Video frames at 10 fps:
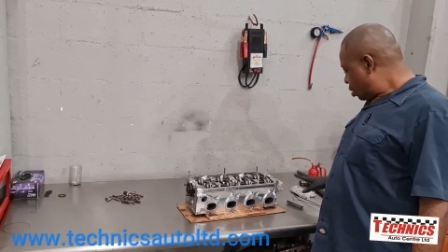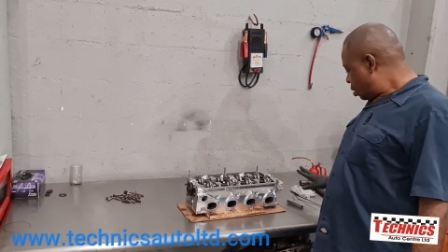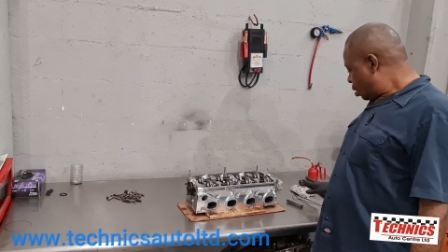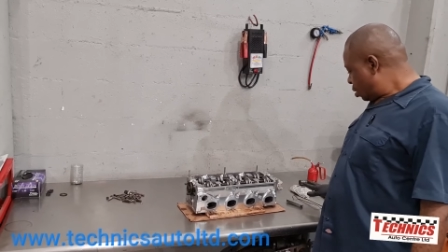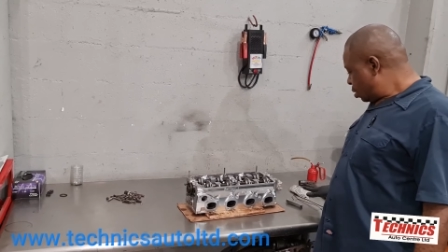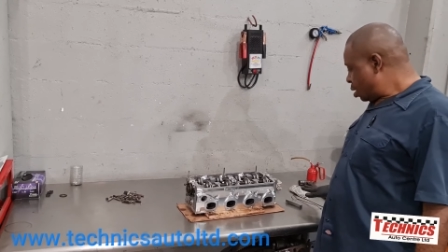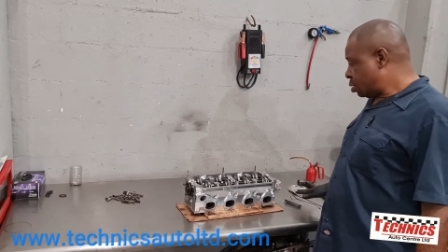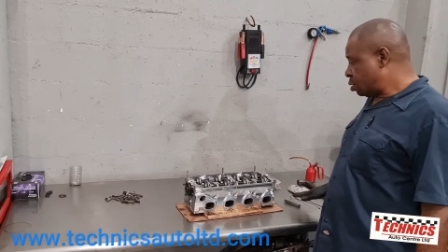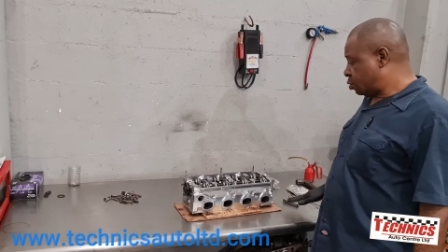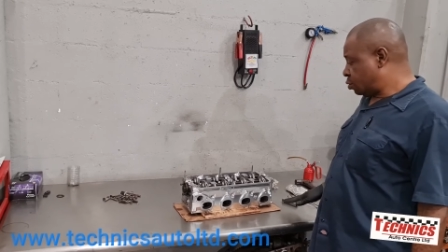Other than
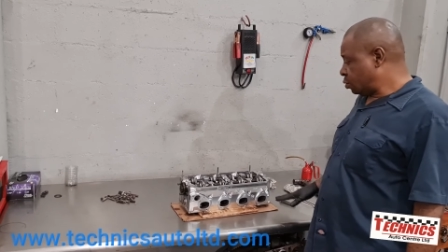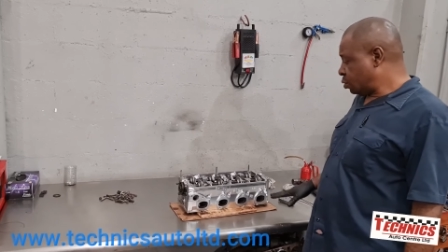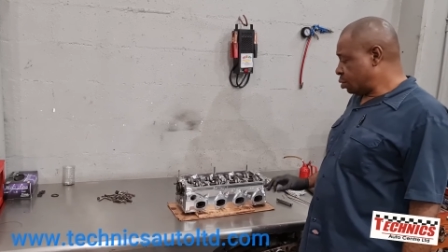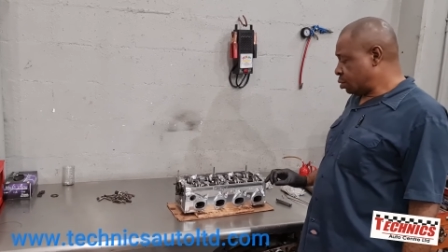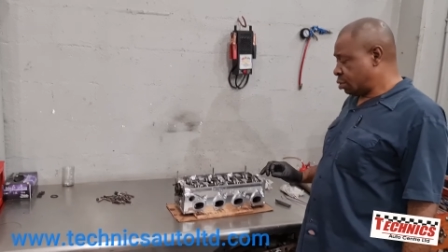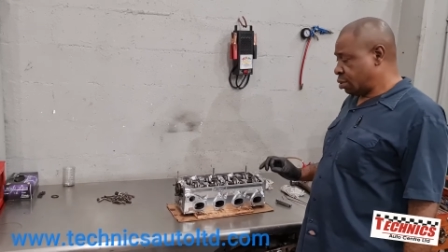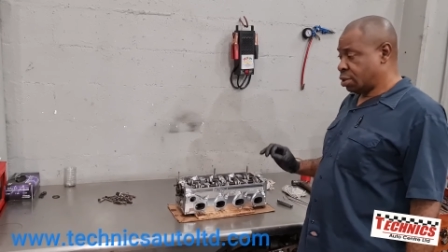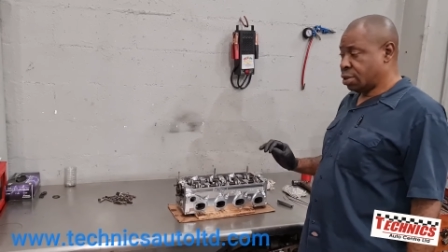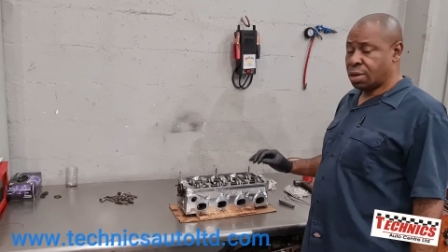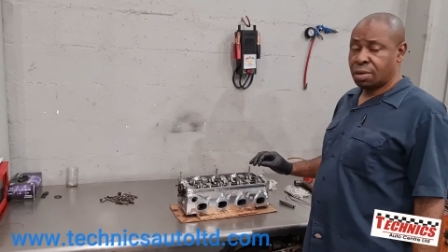the tool, you
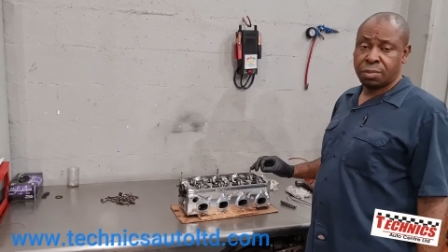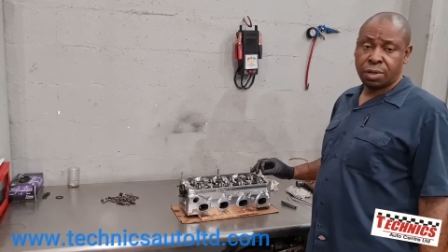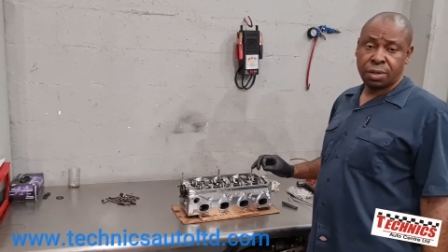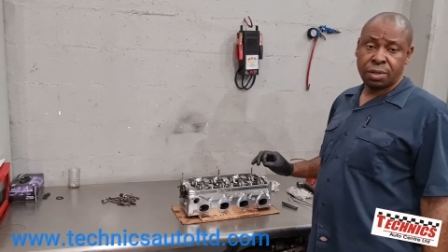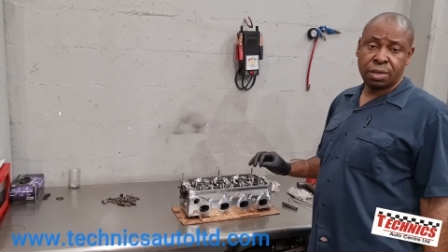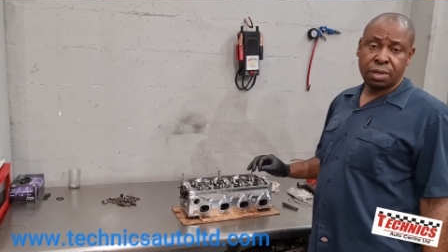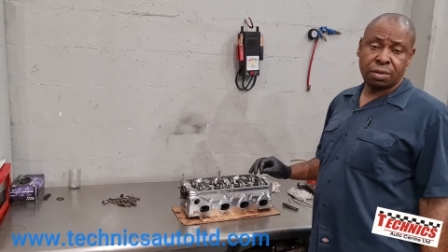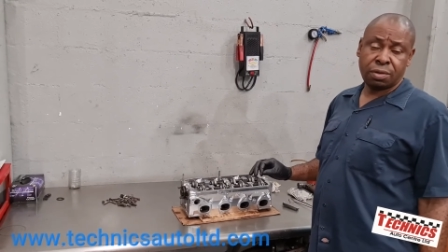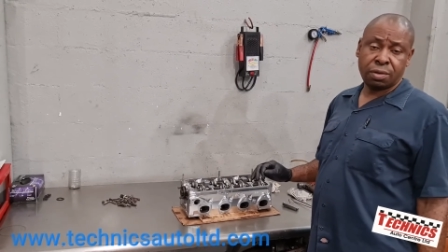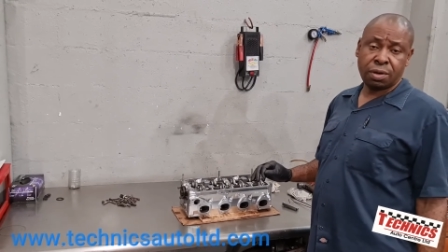normally need
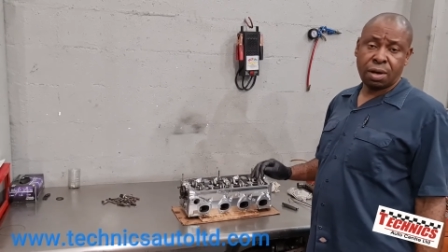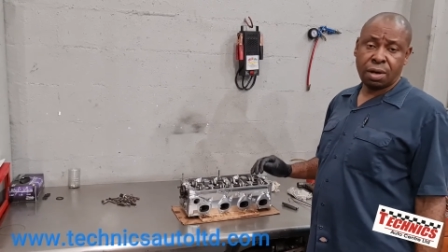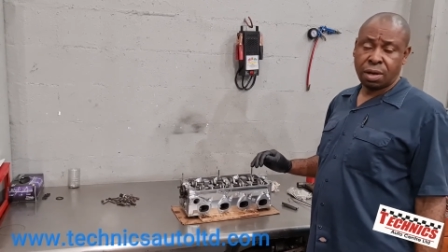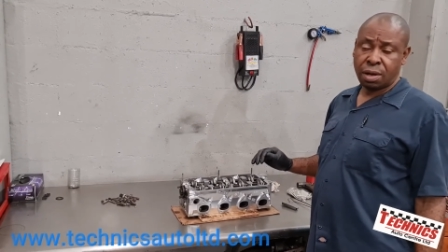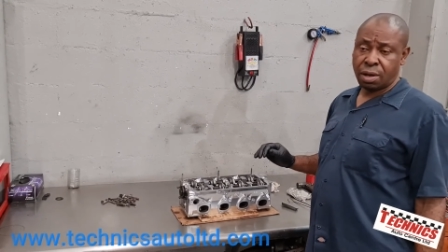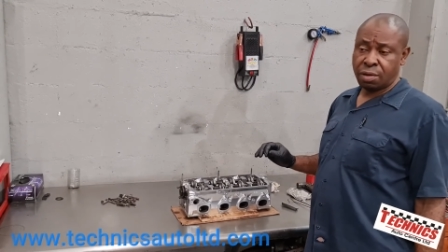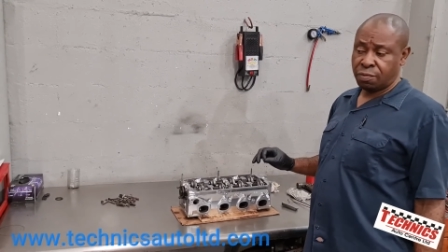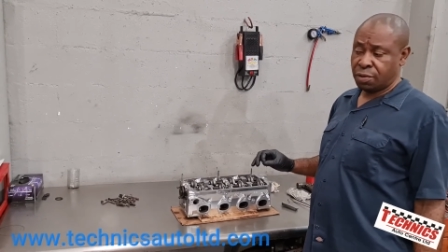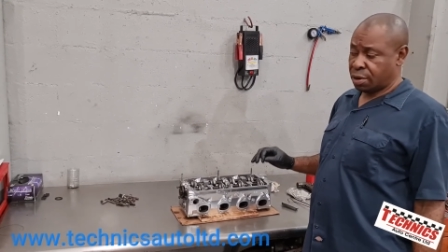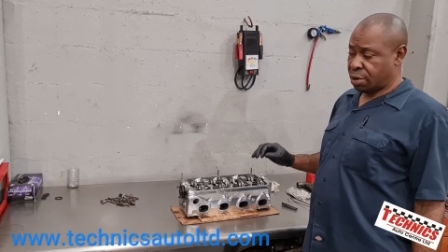to
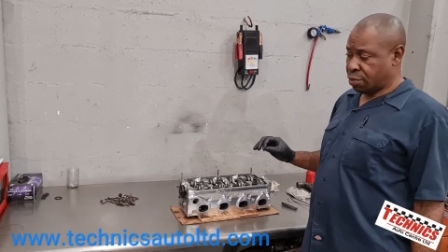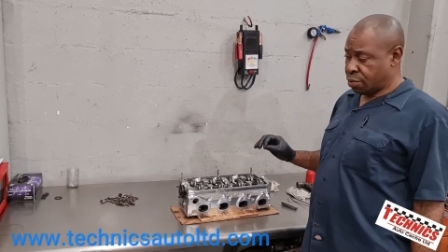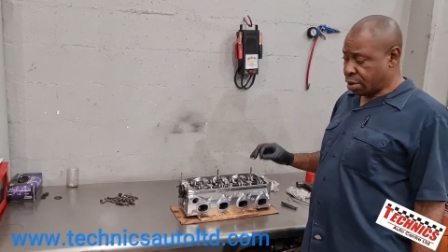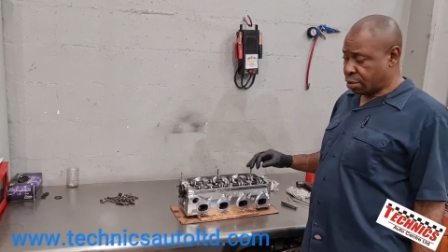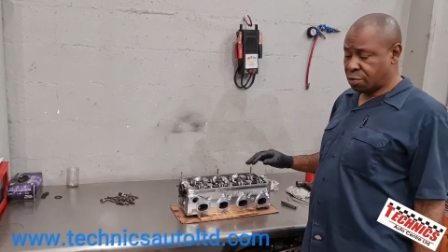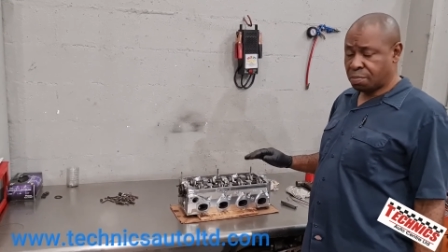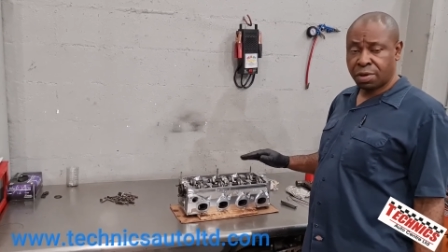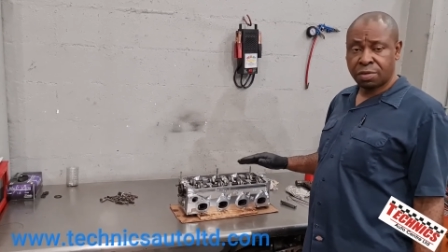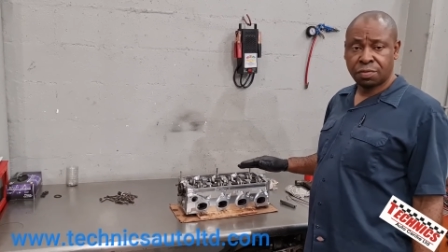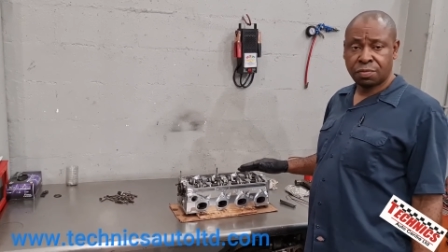have the correct
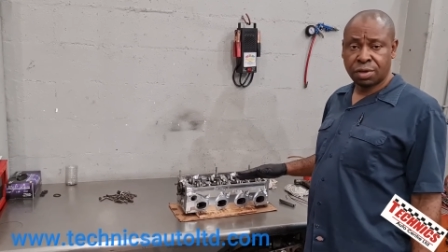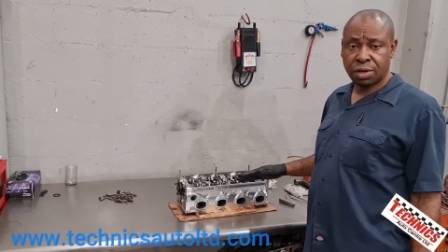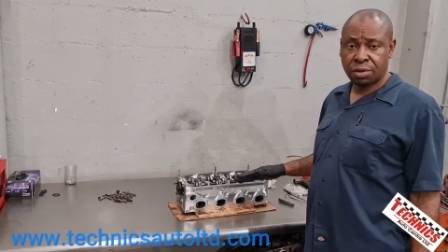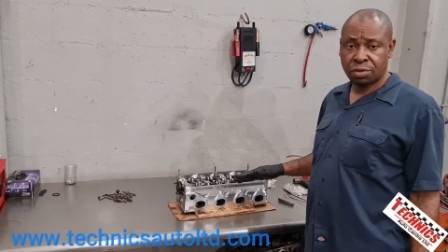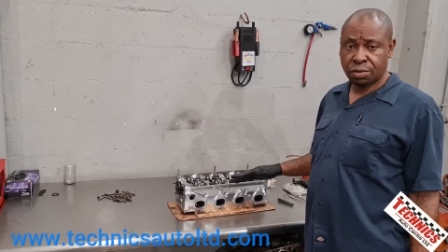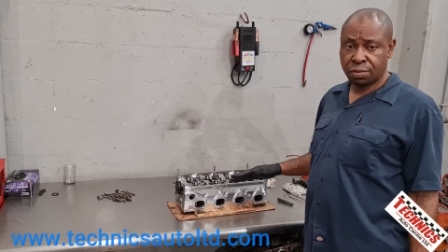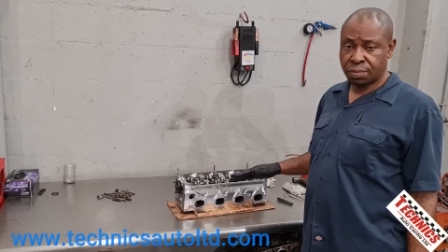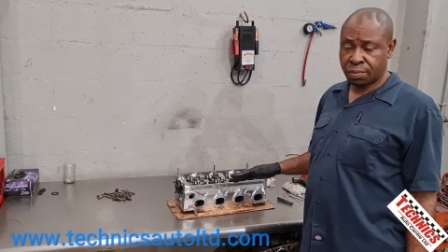specification.